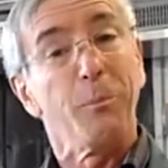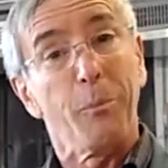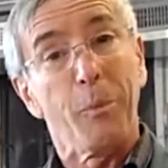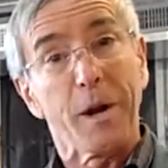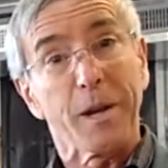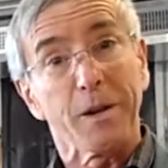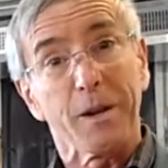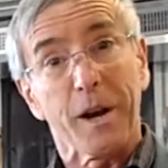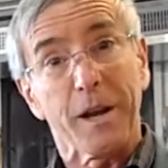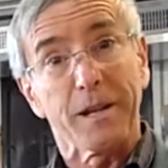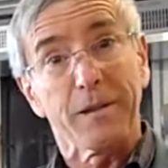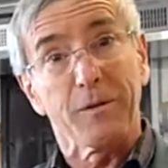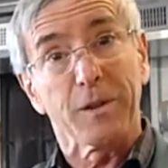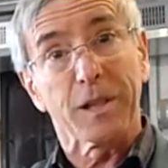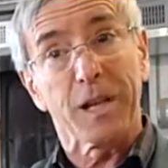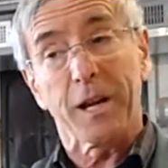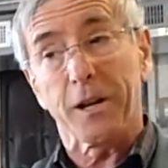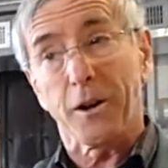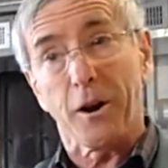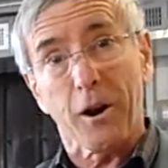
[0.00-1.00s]
Might not even
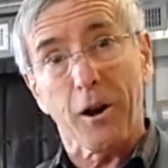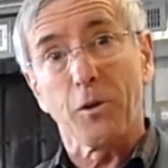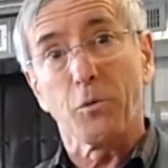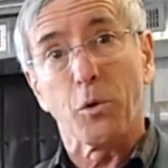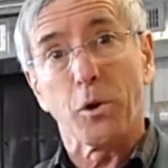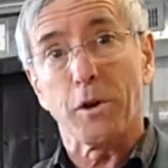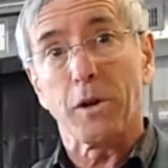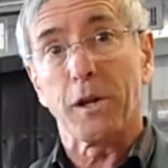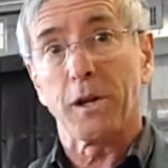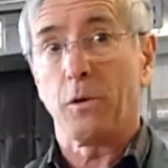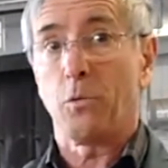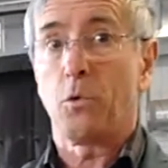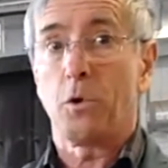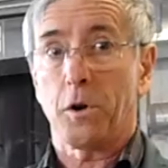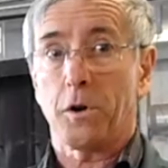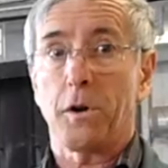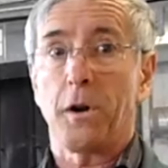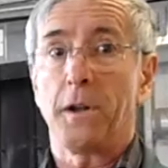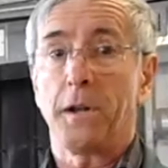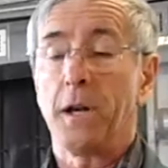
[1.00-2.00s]
get hardware that'll
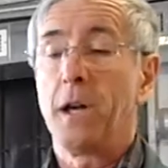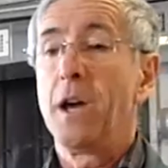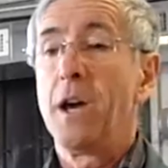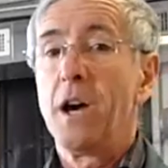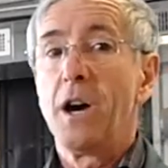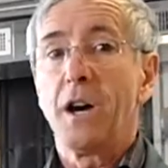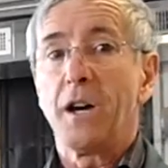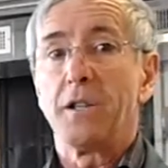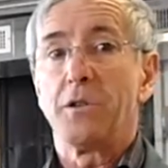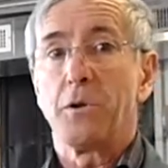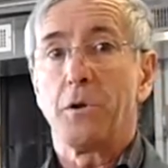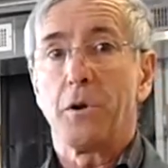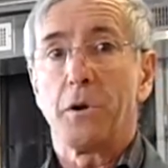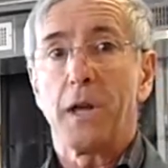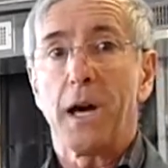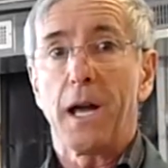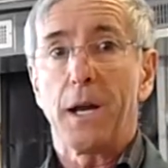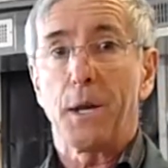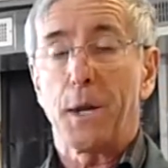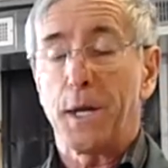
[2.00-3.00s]
work on a door
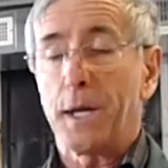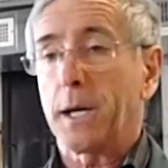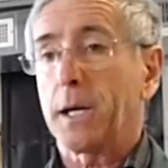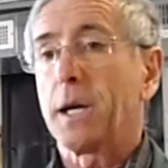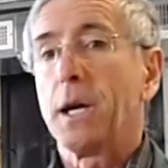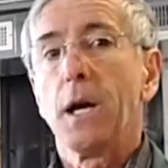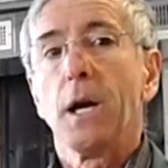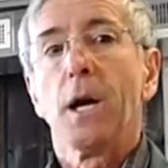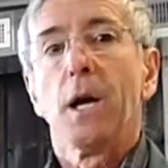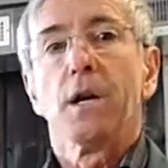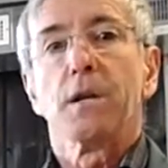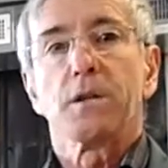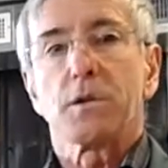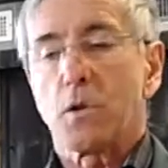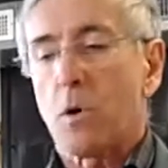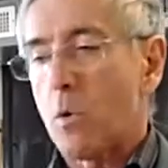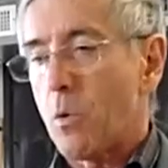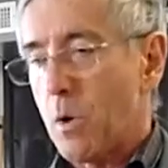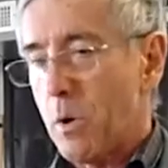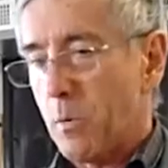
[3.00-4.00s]
that thick.
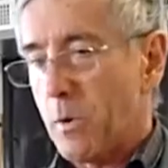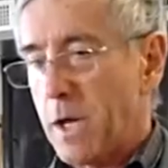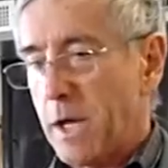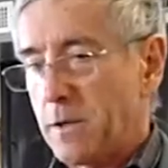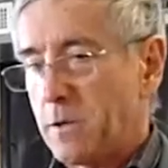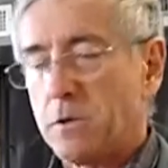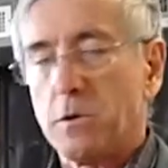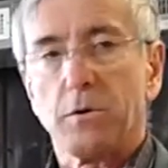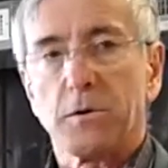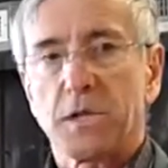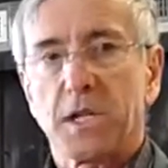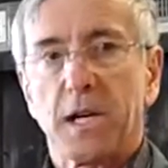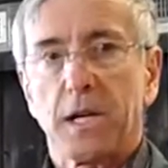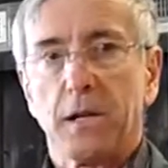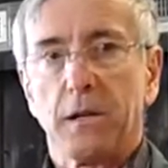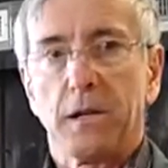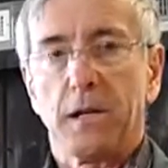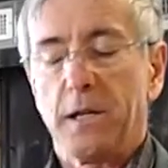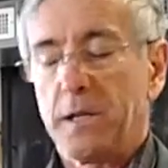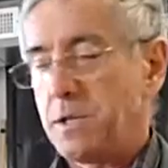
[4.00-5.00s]
So what we had to do is get
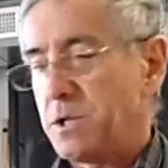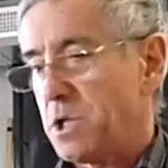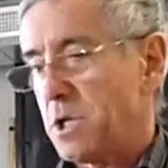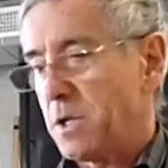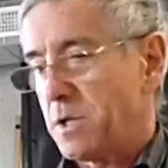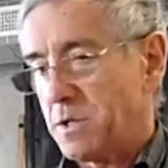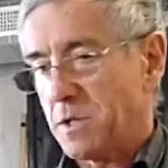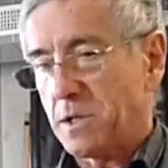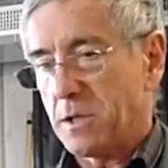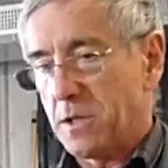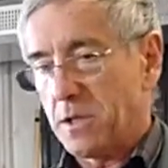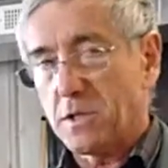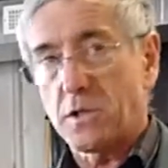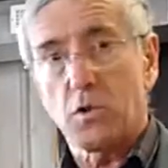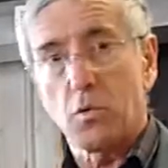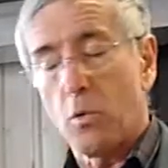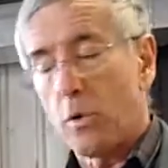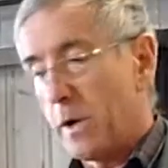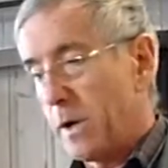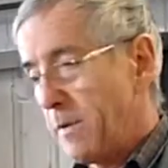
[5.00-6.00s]
a little ingenious, and this
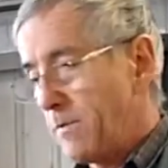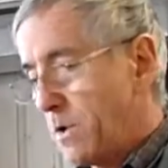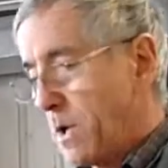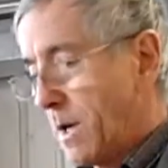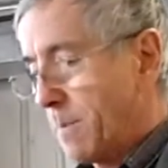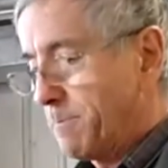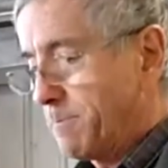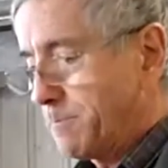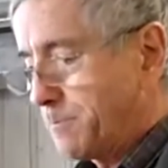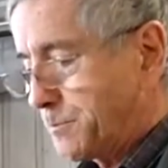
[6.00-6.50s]
is what I've done.